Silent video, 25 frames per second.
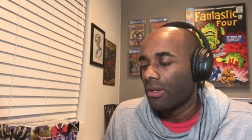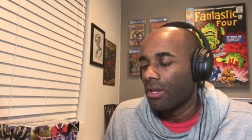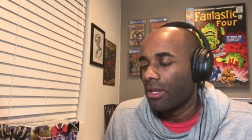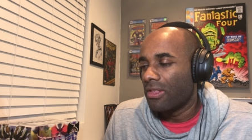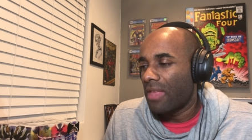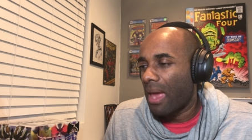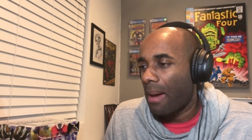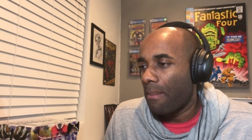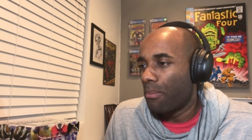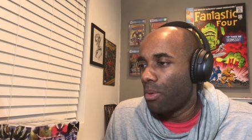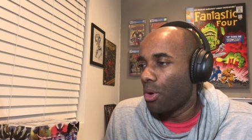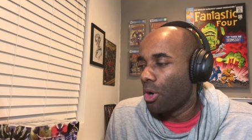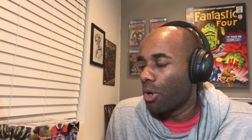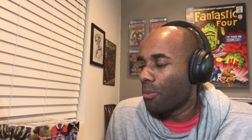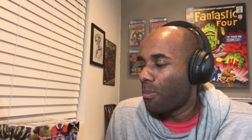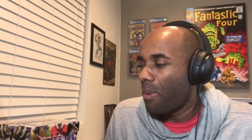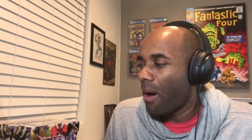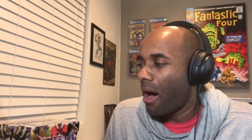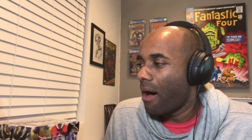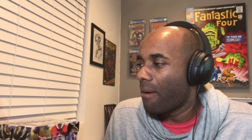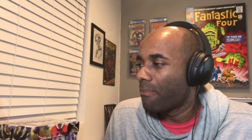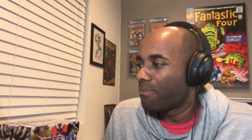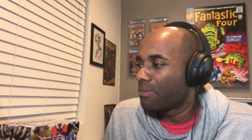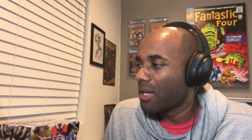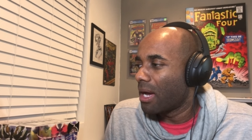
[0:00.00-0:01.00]
That book
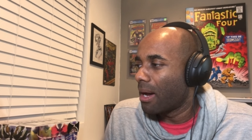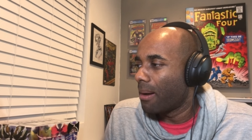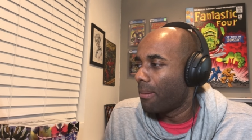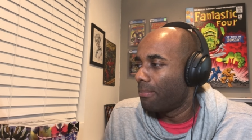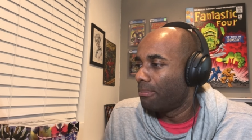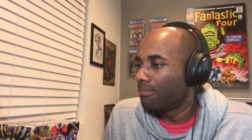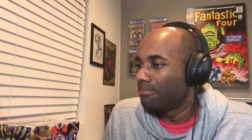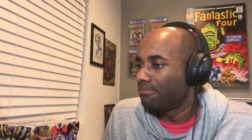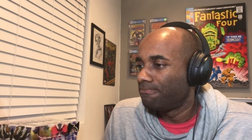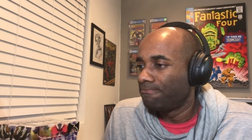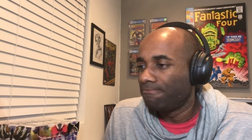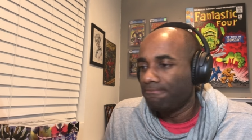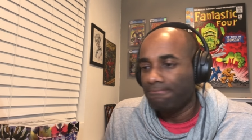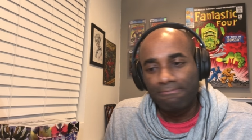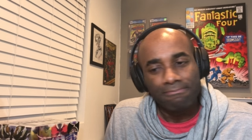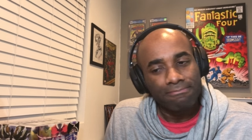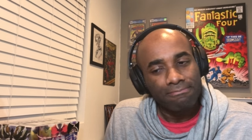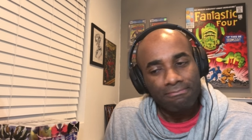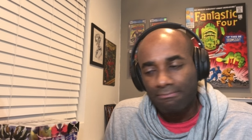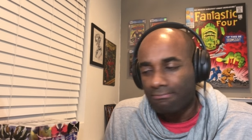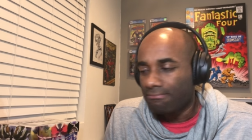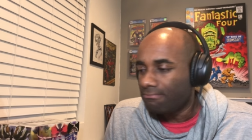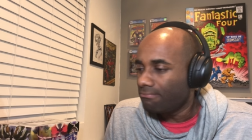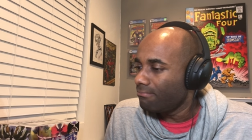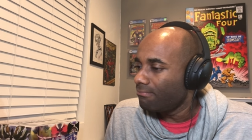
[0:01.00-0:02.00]
popped up.
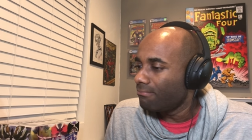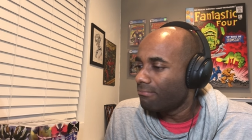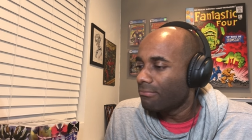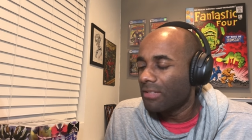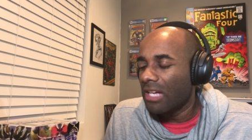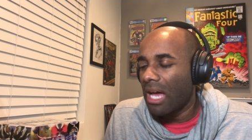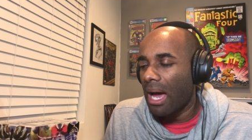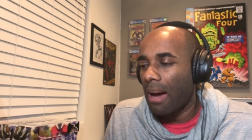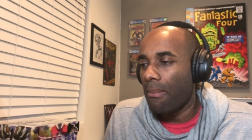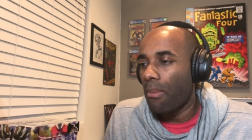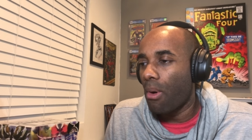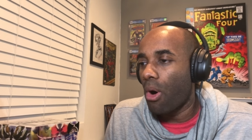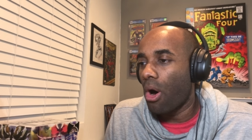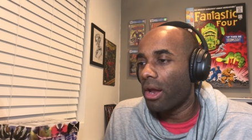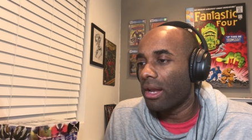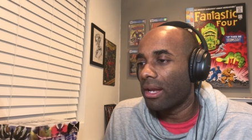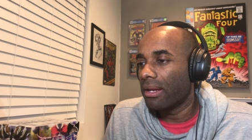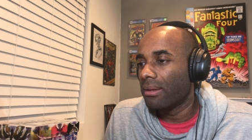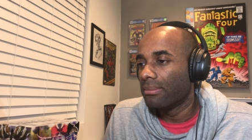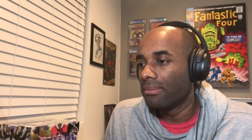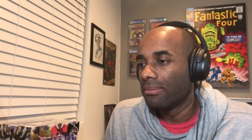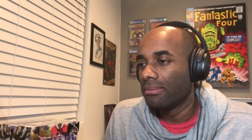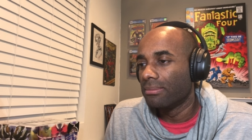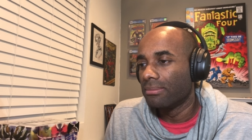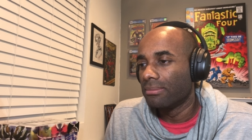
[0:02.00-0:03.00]
I bought
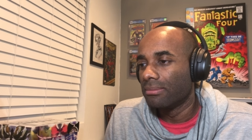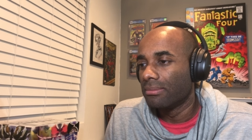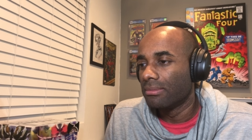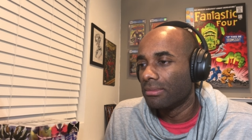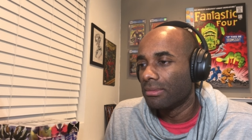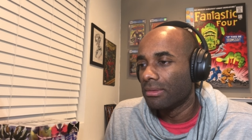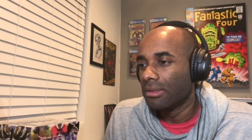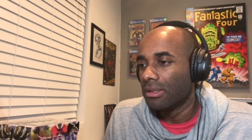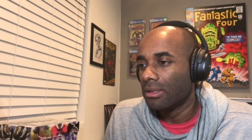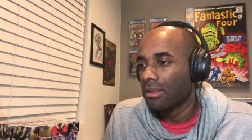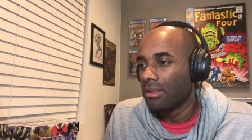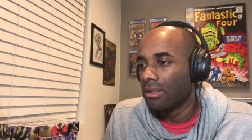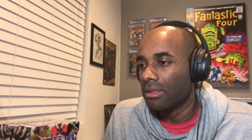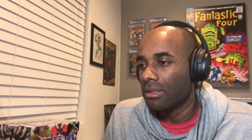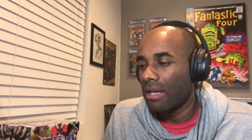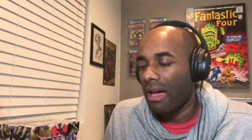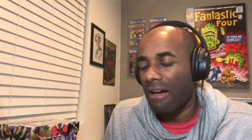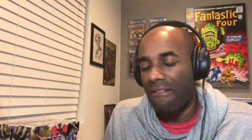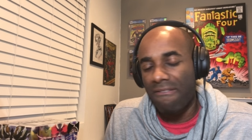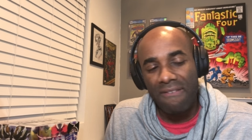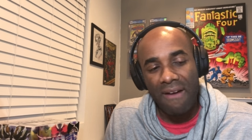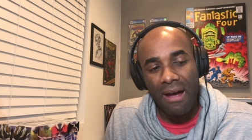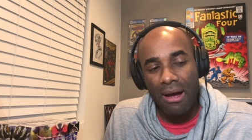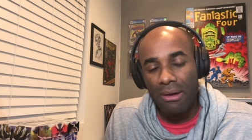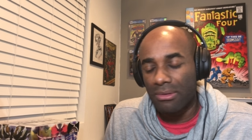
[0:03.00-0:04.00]
it. I
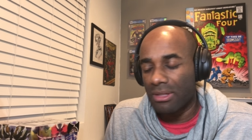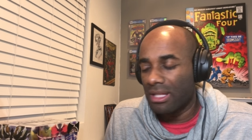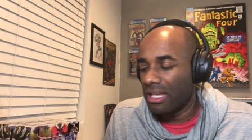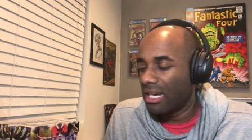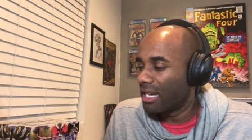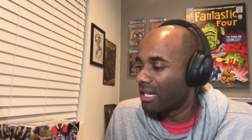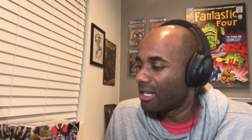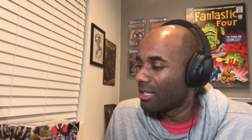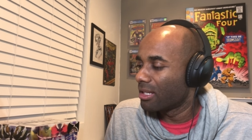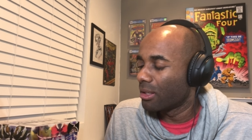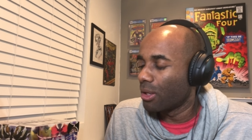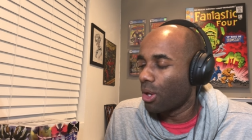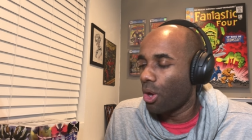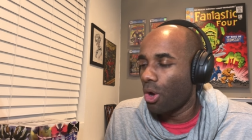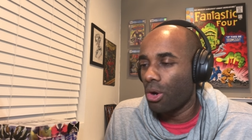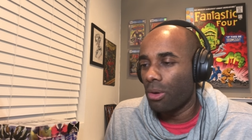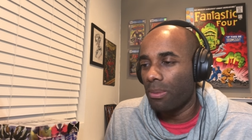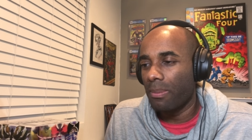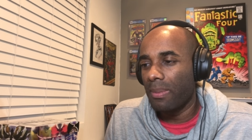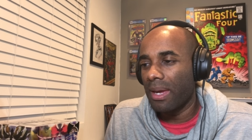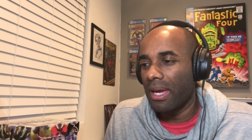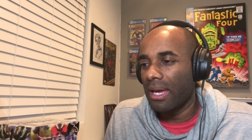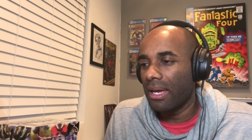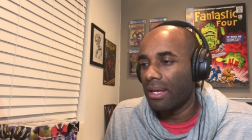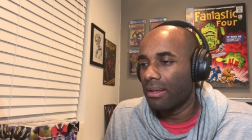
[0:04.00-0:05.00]
found it in the long
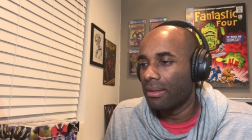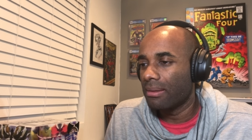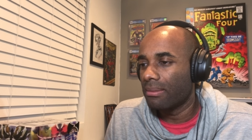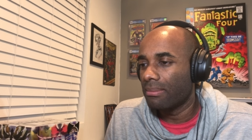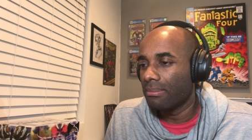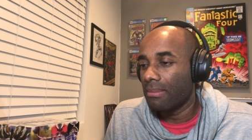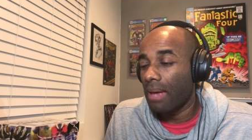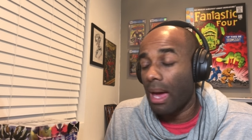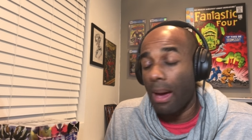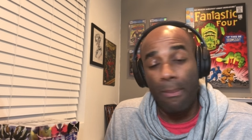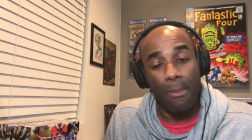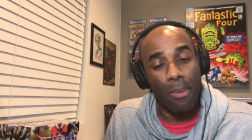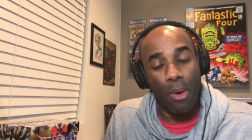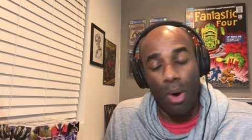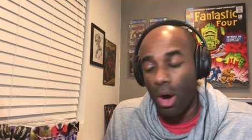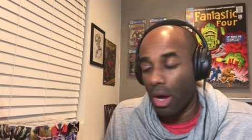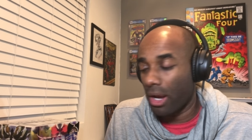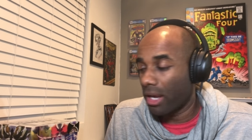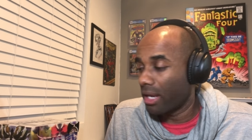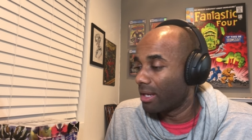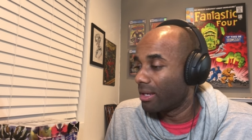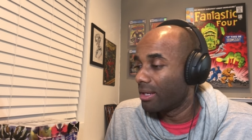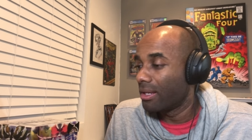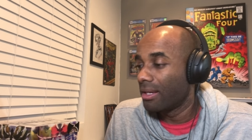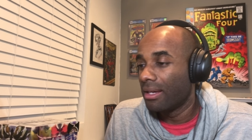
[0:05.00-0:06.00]
bin. I bought
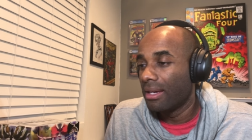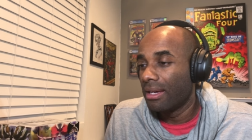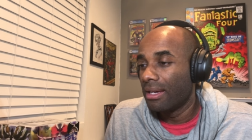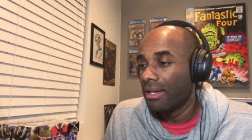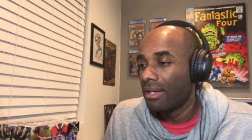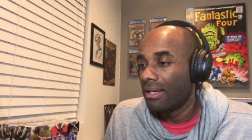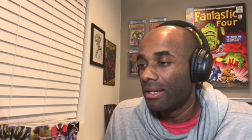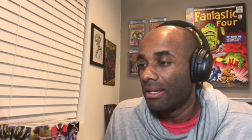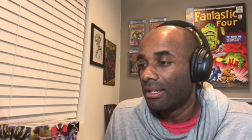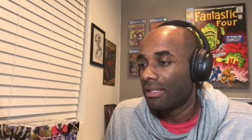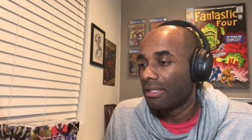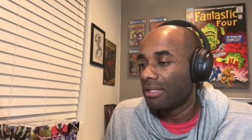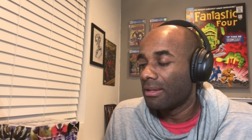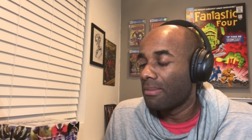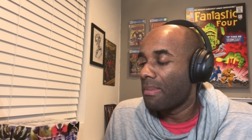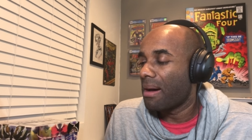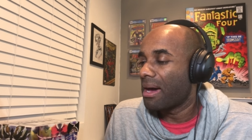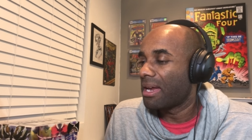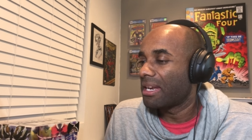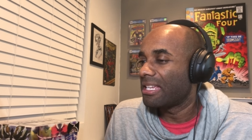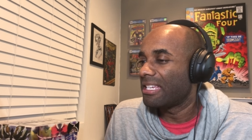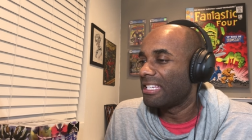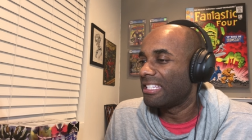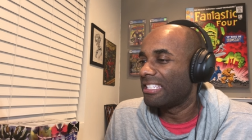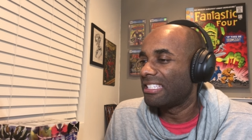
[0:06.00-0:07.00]
it.
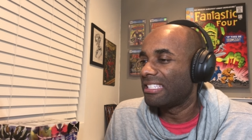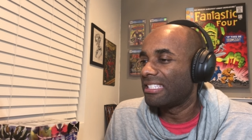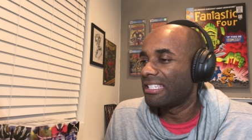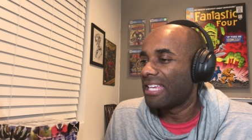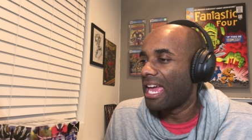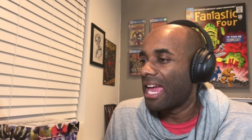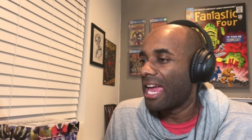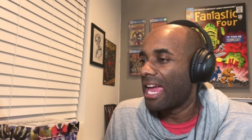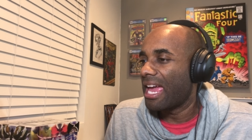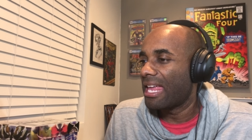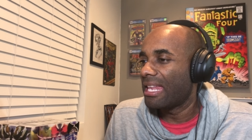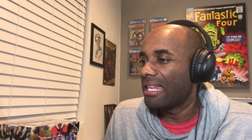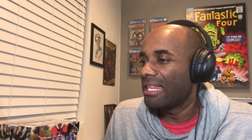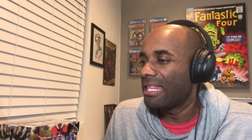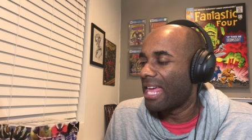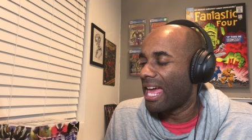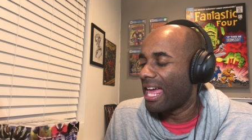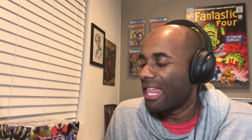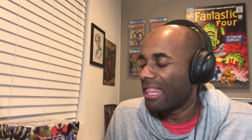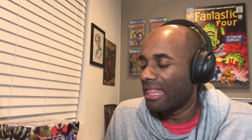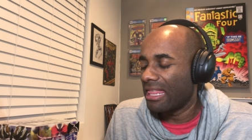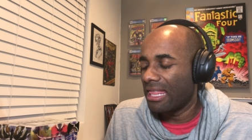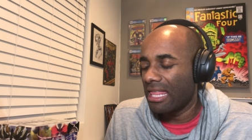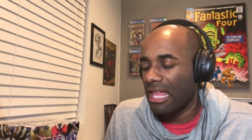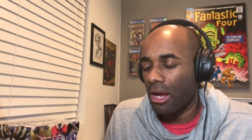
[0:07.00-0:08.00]
Somebody said
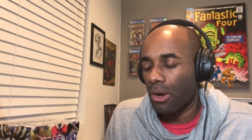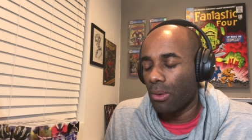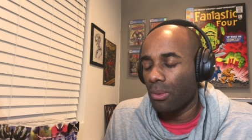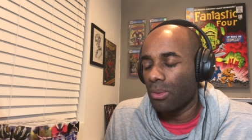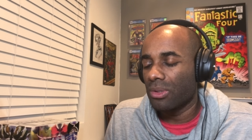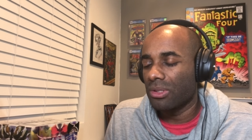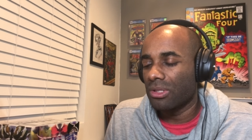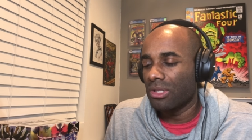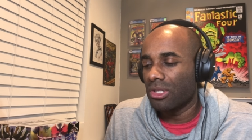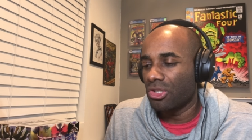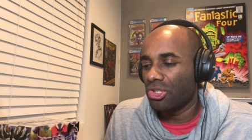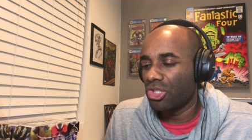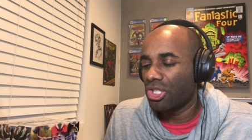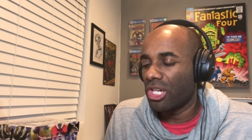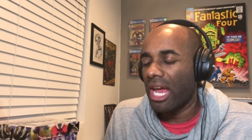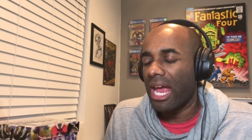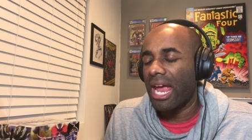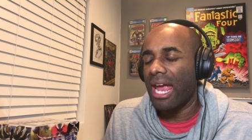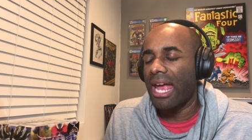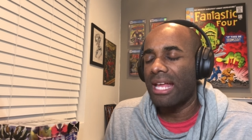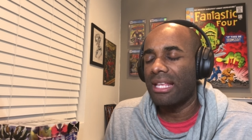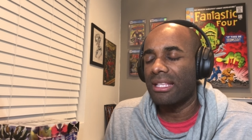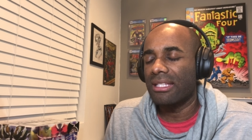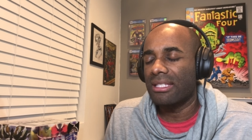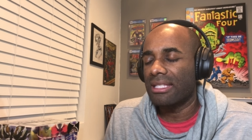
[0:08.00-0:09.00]
that there was a
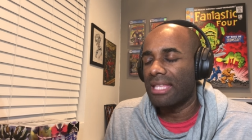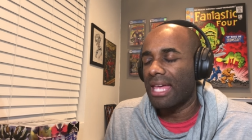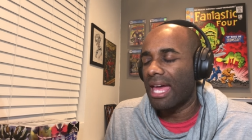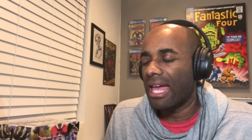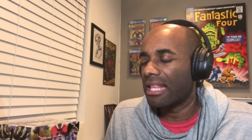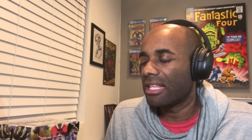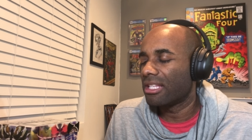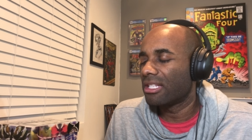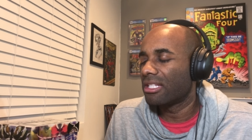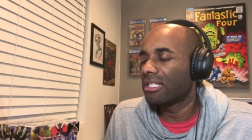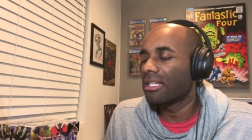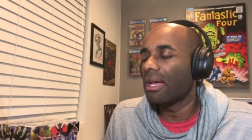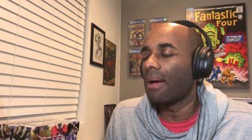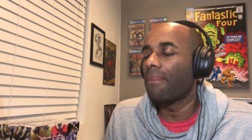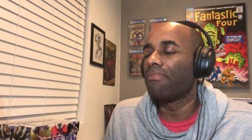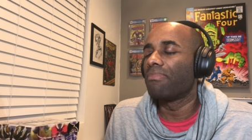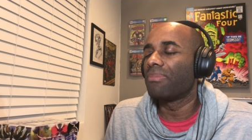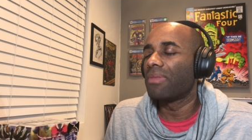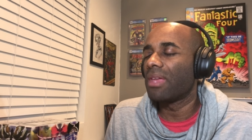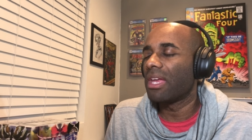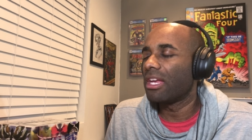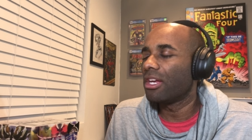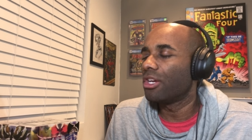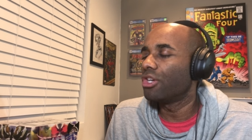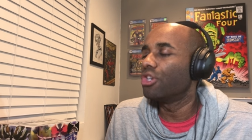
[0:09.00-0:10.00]
chance that
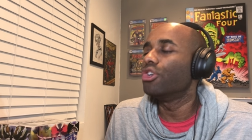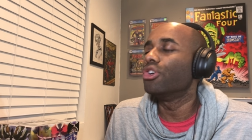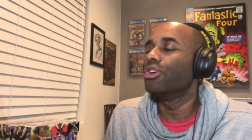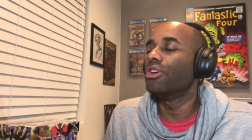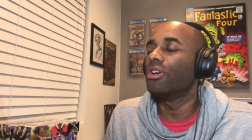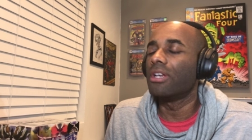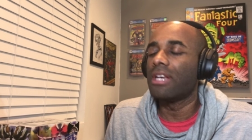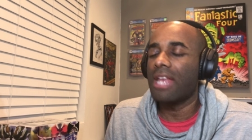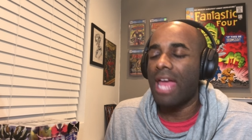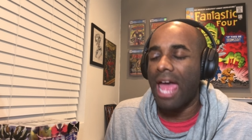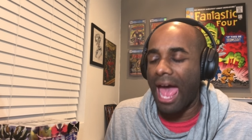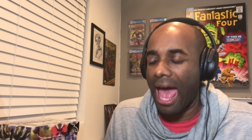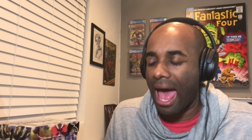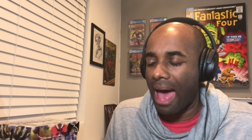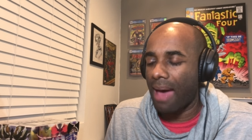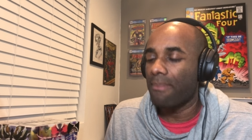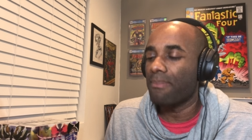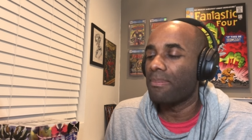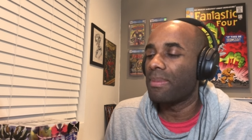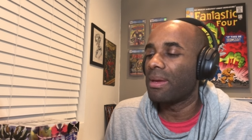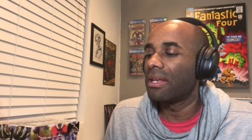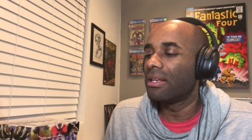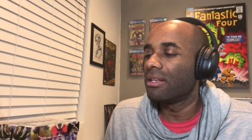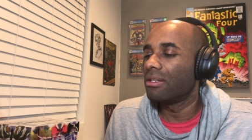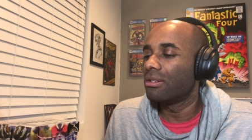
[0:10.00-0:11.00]
something could
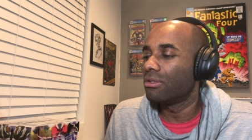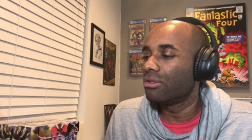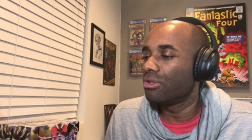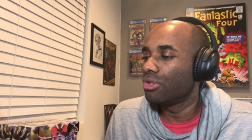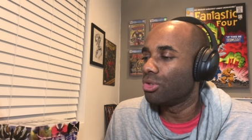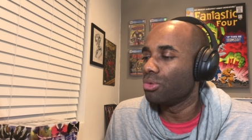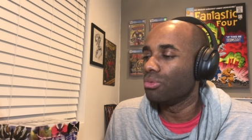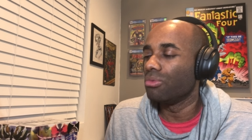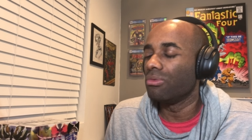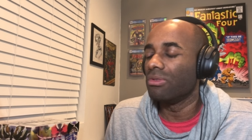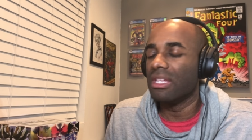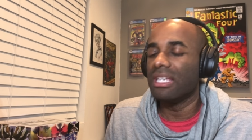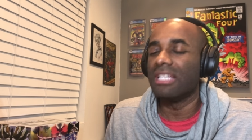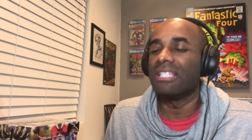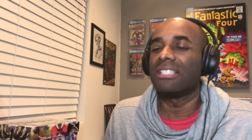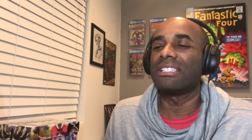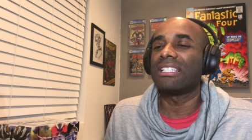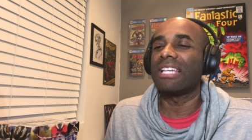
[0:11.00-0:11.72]
happen to this